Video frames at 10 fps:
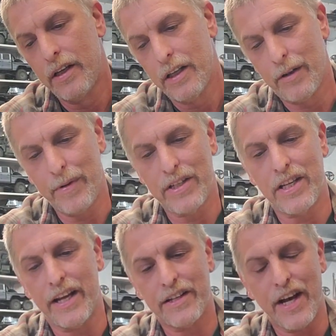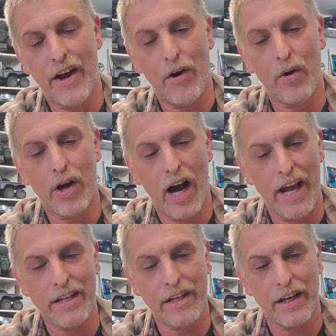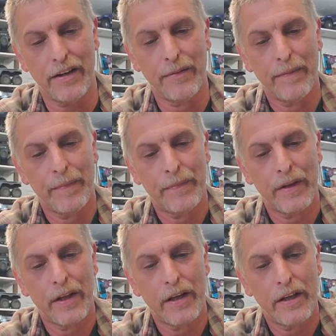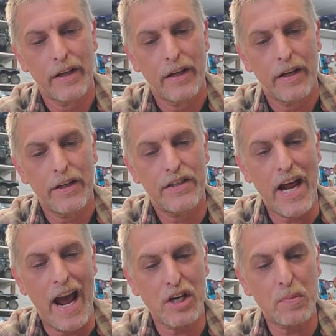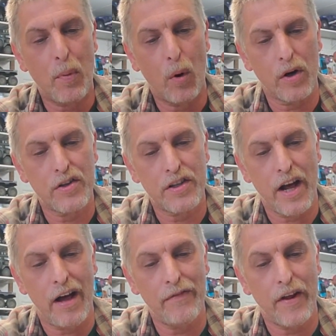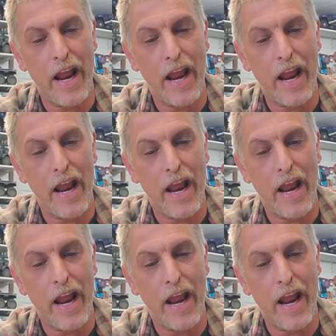Let me see, it's got all kinds of dashboard stuff, and